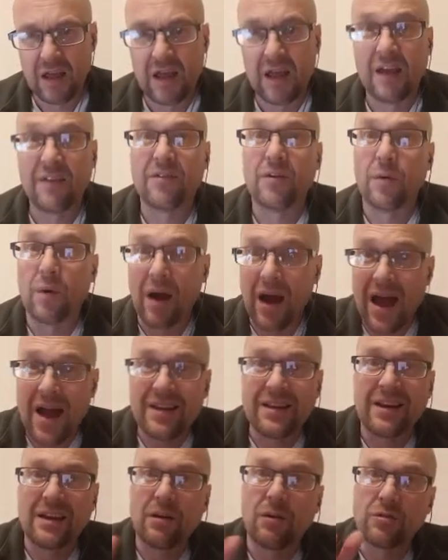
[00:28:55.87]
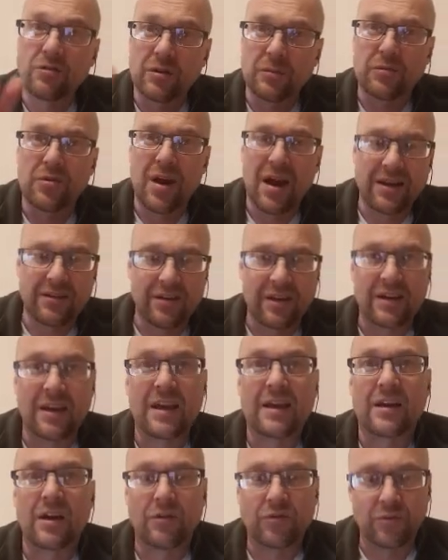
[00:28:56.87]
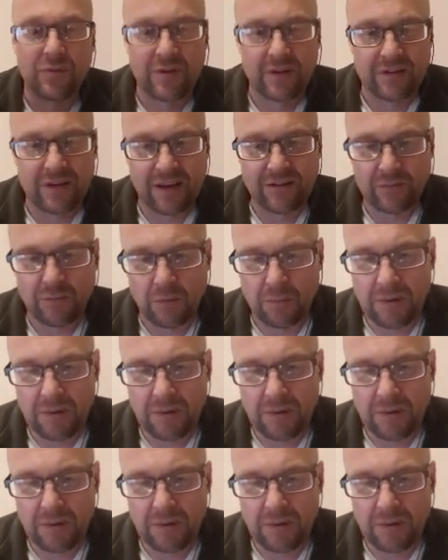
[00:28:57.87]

If you were adding or subtracting, it goes with the decimal